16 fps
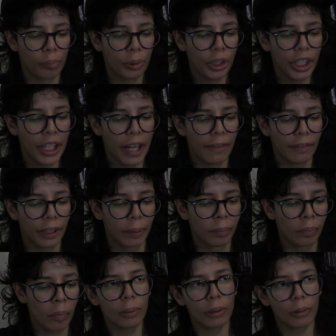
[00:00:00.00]
Pretty heavy.
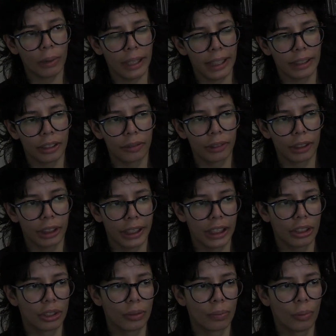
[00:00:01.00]
But what I could
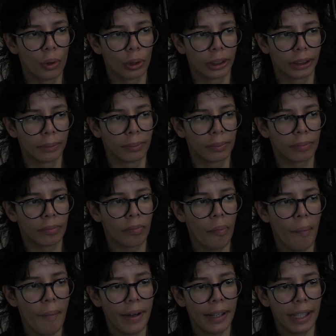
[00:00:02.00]
relate to more,
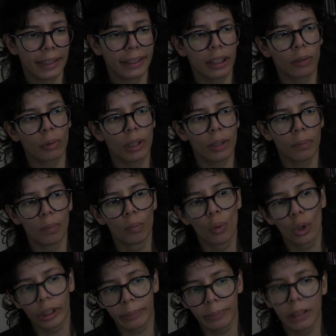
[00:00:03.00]
and I think what
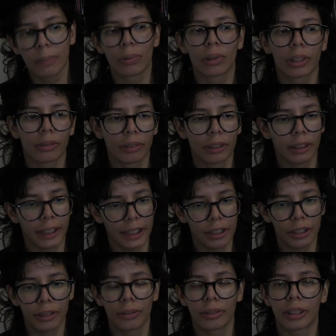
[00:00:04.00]
more people could relate
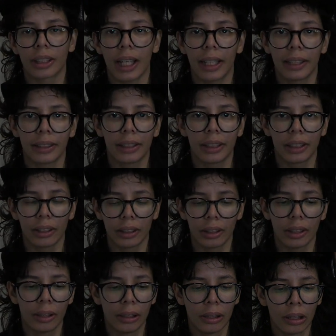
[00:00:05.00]
to, is the
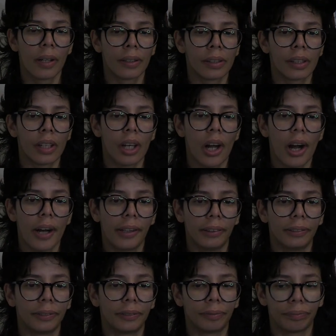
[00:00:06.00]
idea
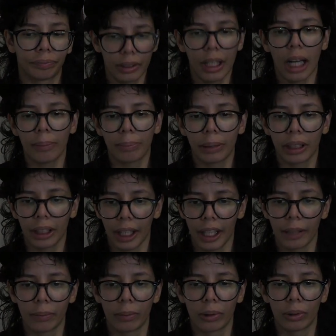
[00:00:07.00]
of not being
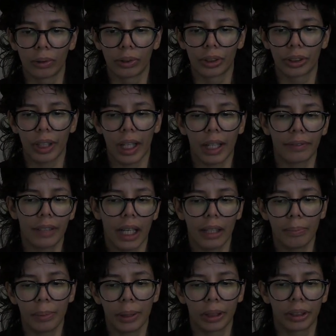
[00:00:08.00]
able to have that
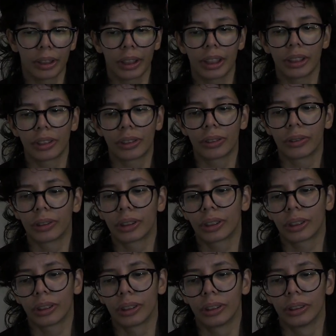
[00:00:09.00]
ability
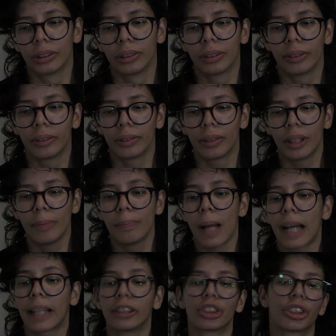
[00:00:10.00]
to
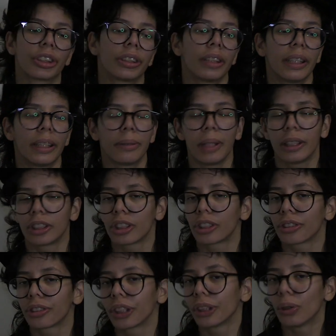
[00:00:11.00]
imagine and to
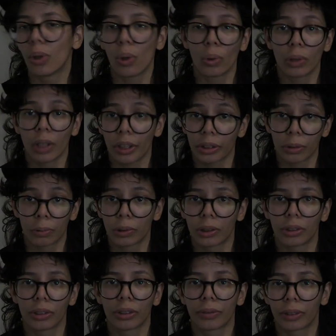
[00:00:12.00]
create a whole nother
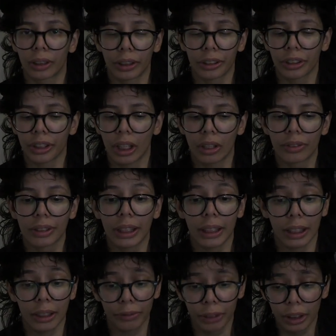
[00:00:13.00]
world for ourselves. Like,
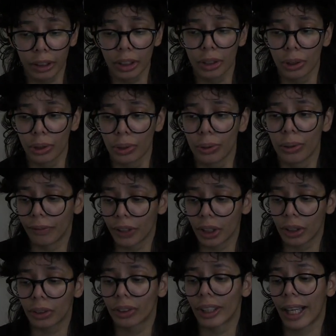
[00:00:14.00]
I really do
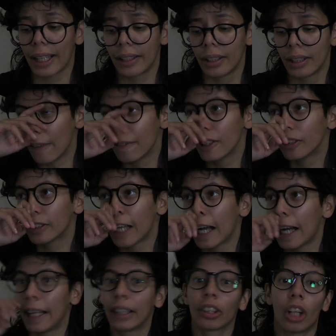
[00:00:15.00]
feel that
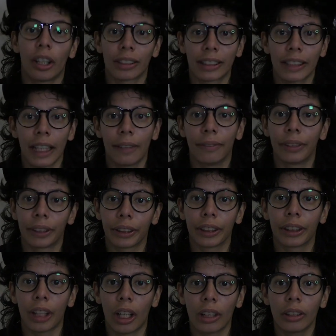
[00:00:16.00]
I lost that very
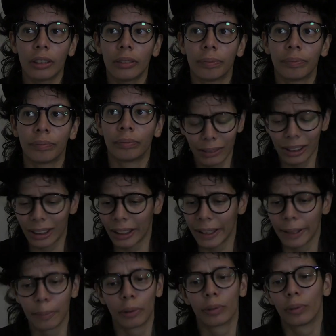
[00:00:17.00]
young, let's
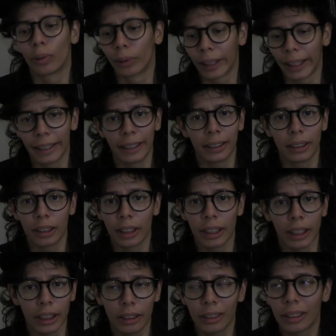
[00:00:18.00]
say before I hit the
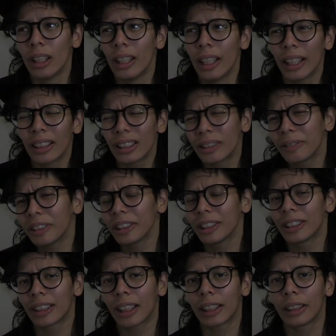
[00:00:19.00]
teens. And that's very
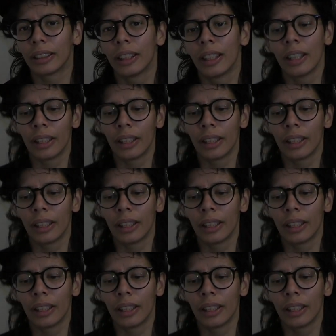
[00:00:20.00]
sad.